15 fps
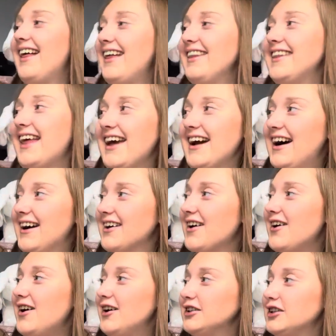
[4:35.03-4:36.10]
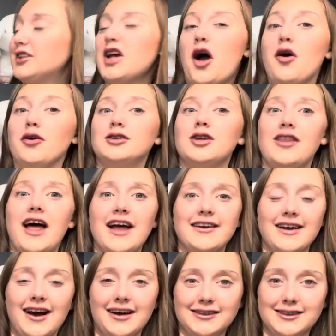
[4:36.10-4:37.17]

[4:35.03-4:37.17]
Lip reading: They are gorgeous. Oh, so they're 9